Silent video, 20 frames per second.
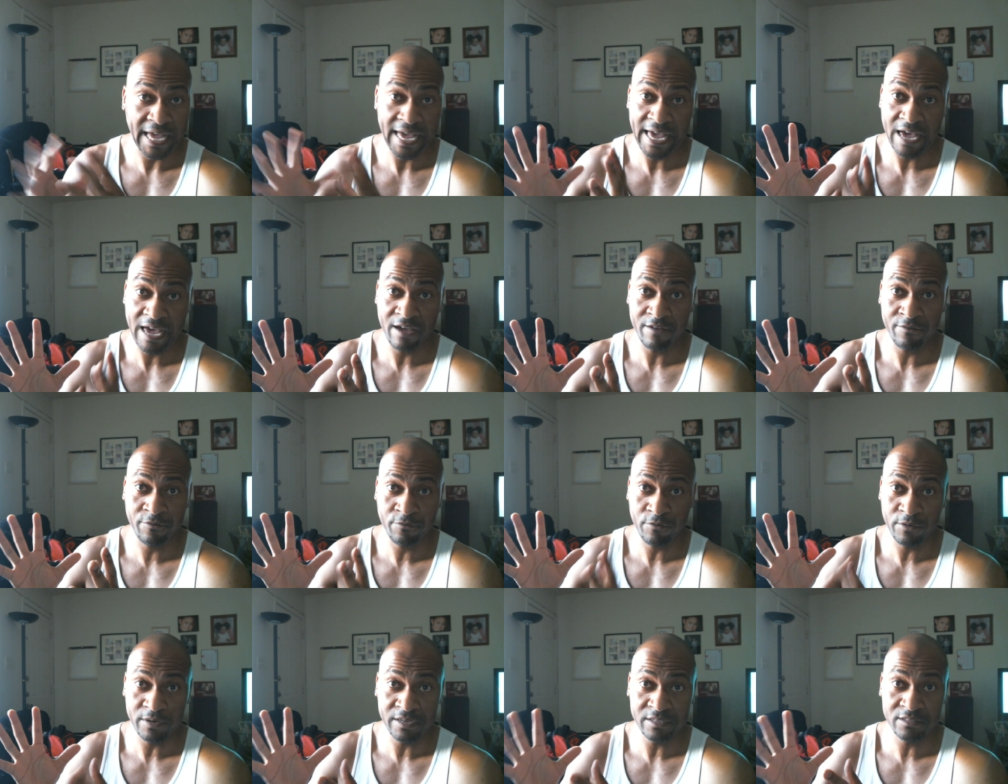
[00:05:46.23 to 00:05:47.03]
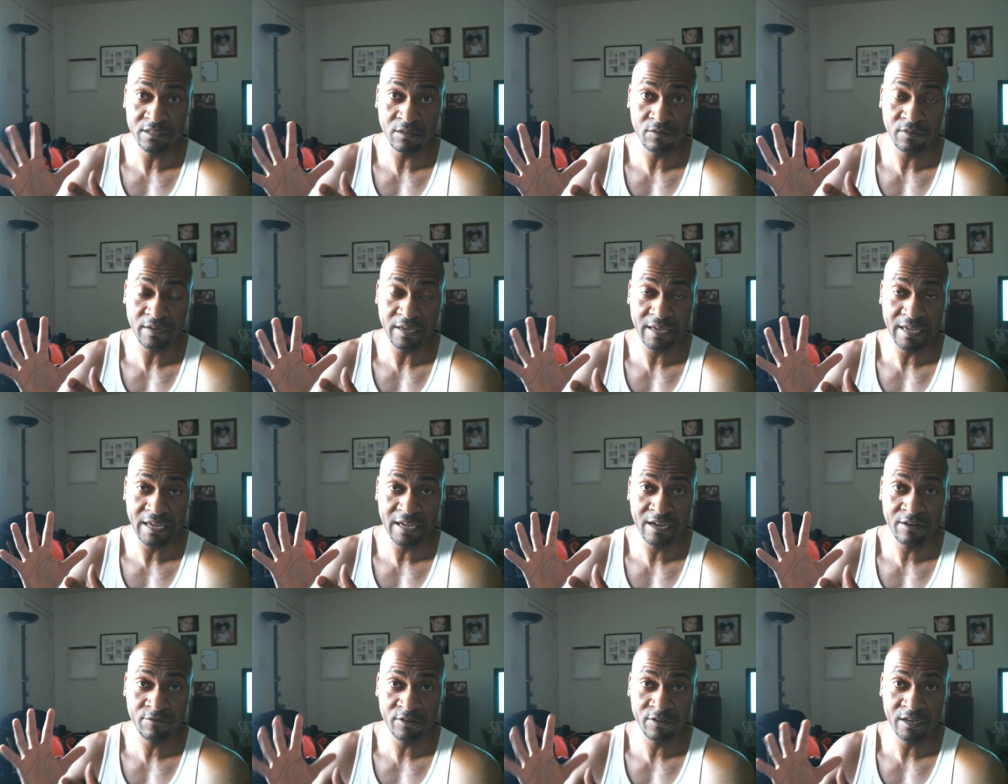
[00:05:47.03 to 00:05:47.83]
I have friends of
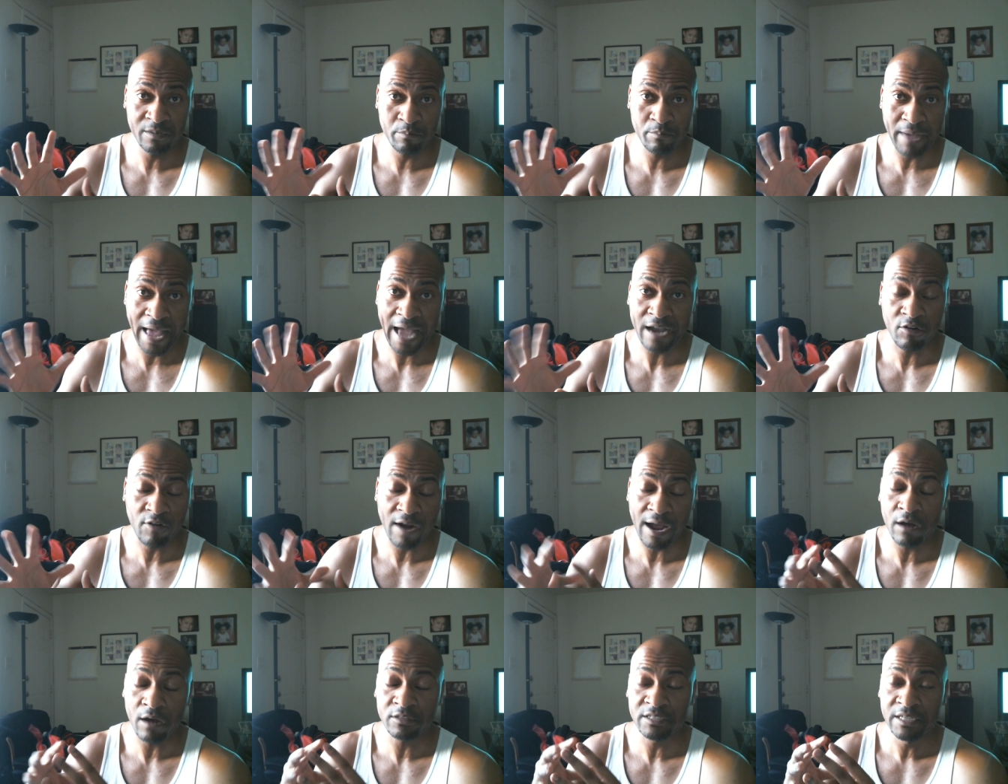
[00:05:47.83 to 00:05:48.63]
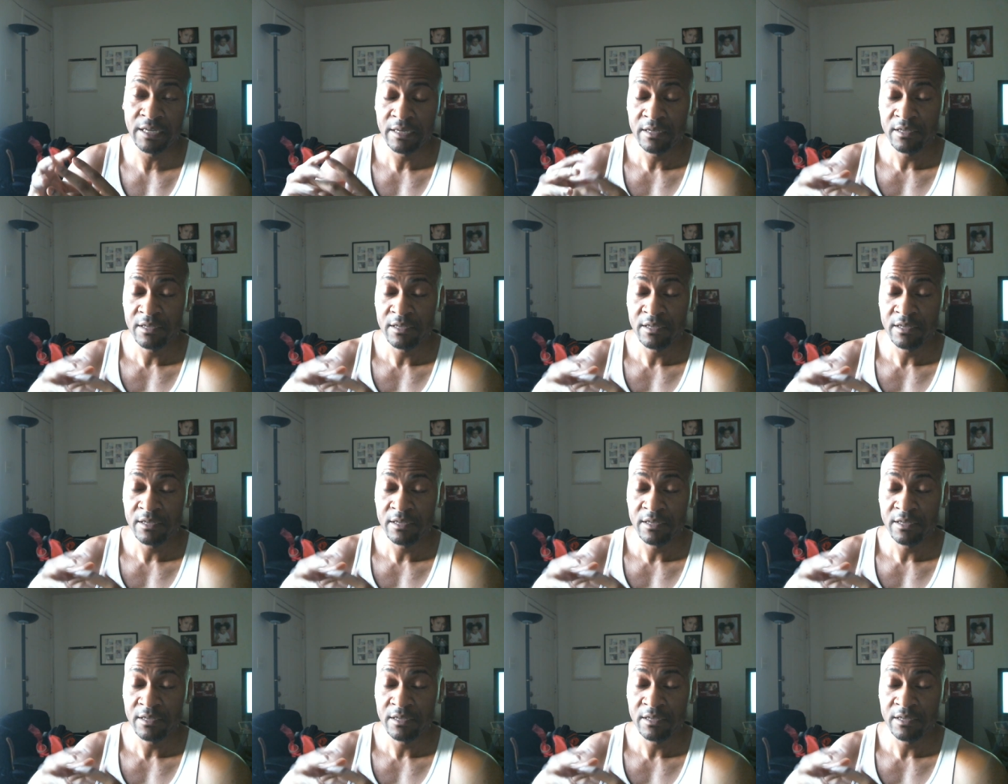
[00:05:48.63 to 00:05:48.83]
every background.